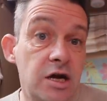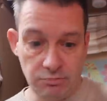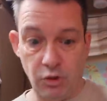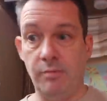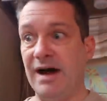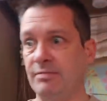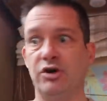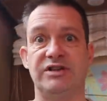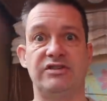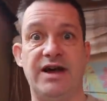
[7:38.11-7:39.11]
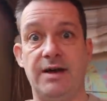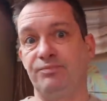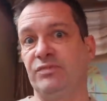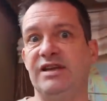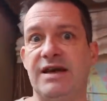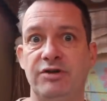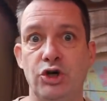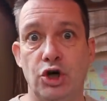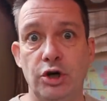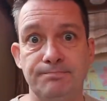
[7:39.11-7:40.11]
But we might be going to that. You never
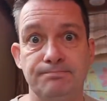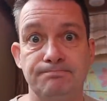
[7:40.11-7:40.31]
know.